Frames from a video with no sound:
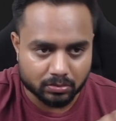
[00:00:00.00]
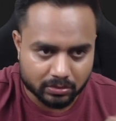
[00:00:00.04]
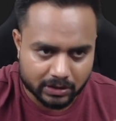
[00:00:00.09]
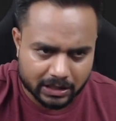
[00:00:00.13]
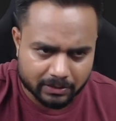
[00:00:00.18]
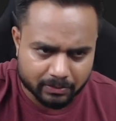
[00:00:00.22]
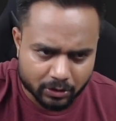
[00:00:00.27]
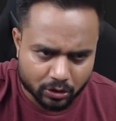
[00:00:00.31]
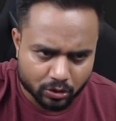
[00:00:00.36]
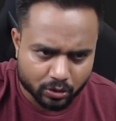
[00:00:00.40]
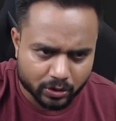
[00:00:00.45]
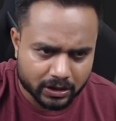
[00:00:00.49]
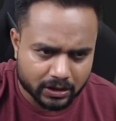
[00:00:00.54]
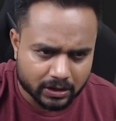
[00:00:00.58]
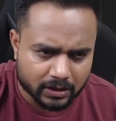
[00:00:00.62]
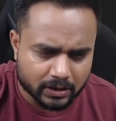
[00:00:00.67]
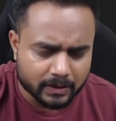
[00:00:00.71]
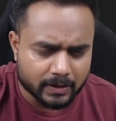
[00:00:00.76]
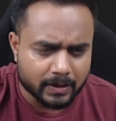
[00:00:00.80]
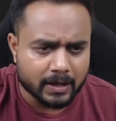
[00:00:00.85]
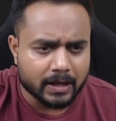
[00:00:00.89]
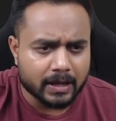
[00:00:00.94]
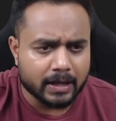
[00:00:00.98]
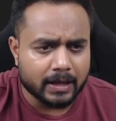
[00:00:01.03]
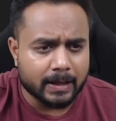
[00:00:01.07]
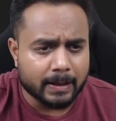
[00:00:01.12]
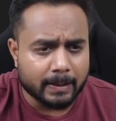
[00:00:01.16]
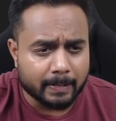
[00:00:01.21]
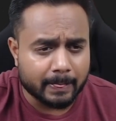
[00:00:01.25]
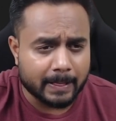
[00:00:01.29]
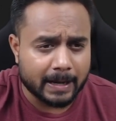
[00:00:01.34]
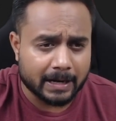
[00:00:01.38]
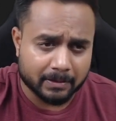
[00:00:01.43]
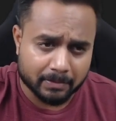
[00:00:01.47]
let me do it.
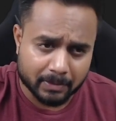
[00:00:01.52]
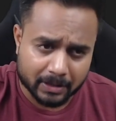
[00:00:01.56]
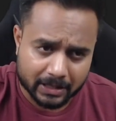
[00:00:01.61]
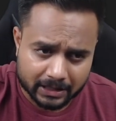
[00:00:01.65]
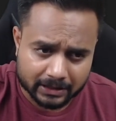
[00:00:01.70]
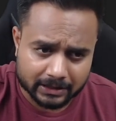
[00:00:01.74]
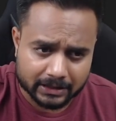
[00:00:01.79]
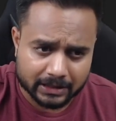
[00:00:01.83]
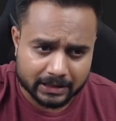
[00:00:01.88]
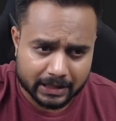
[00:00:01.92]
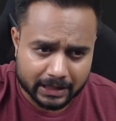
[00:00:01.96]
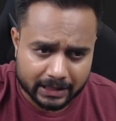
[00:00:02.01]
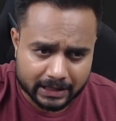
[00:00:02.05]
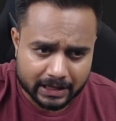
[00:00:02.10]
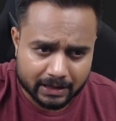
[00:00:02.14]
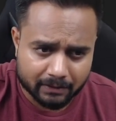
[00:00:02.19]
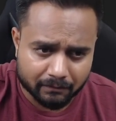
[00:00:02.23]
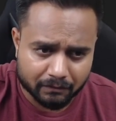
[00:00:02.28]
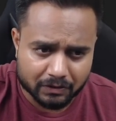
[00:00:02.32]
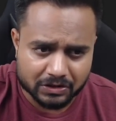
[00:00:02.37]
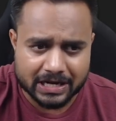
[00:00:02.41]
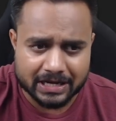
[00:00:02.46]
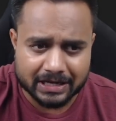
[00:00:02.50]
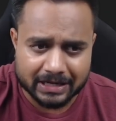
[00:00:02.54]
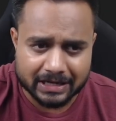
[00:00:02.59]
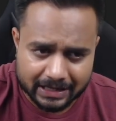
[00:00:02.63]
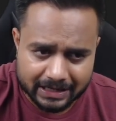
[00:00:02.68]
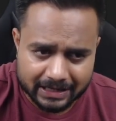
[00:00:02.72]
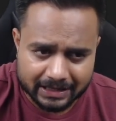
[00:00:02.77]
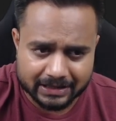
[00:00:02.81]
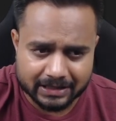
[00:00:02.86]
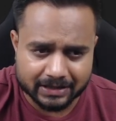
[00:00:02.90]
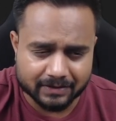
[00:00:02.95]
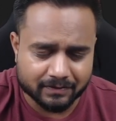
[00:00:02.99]
Let me take the data which I
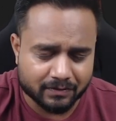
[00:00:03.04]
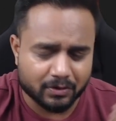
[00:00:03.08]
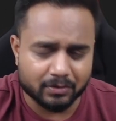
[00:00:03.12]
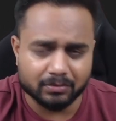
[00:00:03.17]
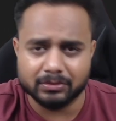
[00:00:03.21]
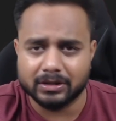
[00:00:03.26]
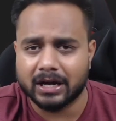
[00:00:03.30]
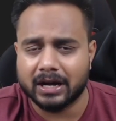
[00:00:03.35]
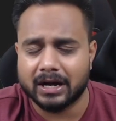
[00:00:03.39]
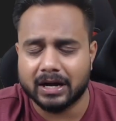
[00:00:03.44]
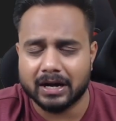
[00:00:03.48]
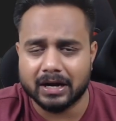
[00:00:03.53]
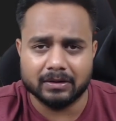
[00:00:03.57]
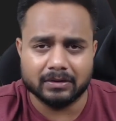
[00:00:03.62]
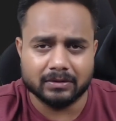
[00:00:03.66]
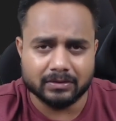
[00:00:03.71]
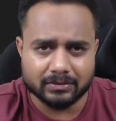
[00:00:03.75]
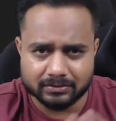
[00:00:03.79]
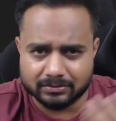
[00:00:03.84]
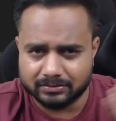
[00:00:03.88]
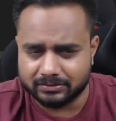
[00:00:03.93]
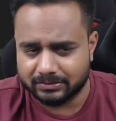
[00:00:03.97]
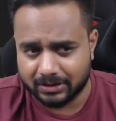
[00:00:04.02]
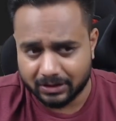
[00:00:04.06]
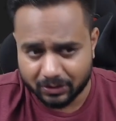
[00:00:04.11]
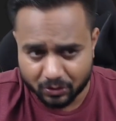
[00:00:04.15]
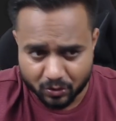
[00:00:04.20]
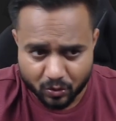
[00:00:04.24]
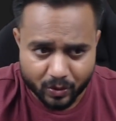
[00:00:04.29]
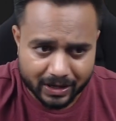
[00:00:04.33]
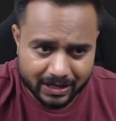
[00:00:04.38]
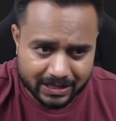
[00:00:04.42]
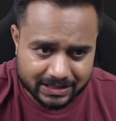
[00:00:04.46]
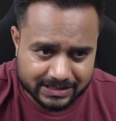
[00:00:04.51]
collected from the
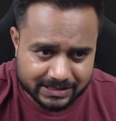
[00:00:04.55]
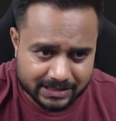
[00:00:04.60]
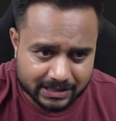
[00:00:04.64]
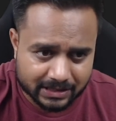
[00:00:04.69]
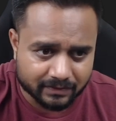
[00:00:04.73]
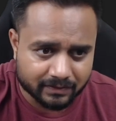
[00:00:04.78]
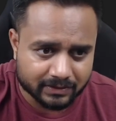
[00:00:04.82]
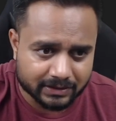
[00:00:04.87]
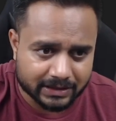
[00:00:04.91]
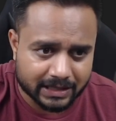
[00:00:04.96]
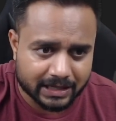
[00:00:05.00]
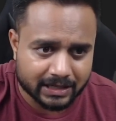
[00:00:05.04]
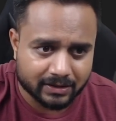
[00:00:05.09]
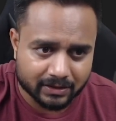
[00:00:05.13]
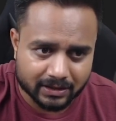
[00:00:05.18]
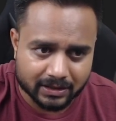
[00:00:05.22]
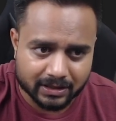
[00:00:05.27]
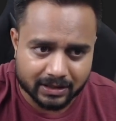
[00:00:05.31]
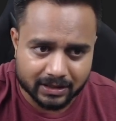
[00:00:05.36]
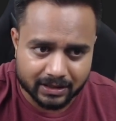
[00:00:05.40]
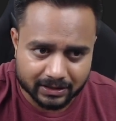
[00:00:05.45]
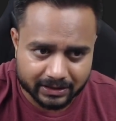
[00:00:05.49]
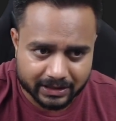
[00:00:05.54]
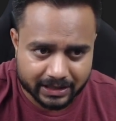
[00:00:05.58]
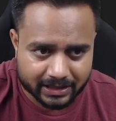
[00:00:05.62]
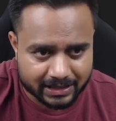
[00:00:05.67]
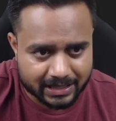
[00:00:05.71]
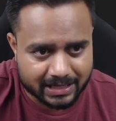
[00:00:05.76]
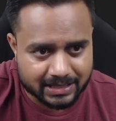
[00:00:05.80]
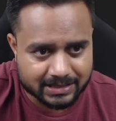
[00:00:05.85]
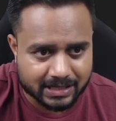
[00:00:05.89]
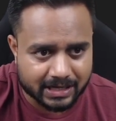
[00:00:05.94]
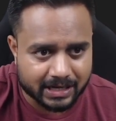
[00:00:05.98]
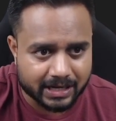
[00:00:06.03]
Google itself, that data
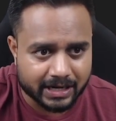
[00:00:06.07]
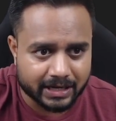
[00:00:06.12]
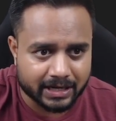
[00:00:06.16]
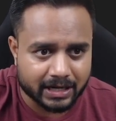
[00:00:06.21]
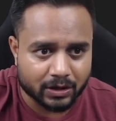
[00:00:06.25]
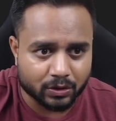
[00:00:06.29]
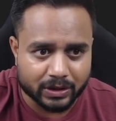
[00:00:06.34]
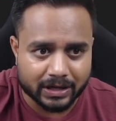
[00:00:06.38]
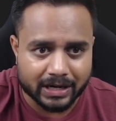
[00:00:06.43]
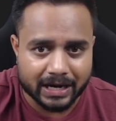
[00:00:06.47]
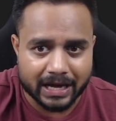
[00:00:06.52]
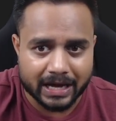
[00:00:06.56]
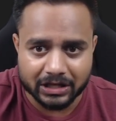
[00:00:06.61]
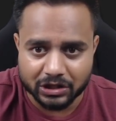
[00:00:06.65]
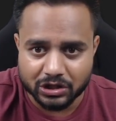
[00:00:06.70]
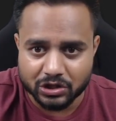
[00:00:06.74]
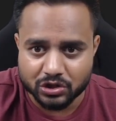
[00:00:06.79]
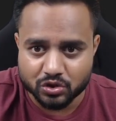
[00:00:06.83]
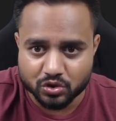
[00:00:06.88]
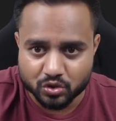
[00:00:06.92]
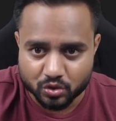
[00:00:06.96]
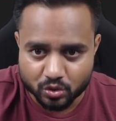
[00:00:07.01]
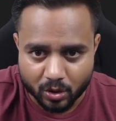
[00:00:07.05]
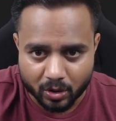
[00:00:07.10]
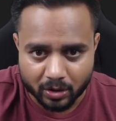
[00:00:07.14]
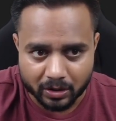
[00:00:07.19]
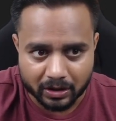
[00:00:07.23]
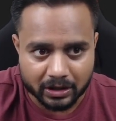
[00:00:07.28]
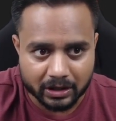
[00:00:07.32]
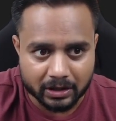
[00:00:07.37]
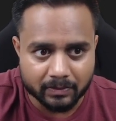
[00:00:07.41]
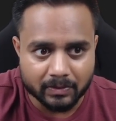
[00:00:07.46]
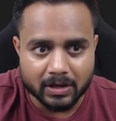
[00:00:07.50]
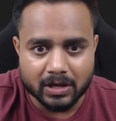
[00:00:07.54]
is related to the Nike shoe
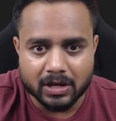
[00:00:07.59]
only.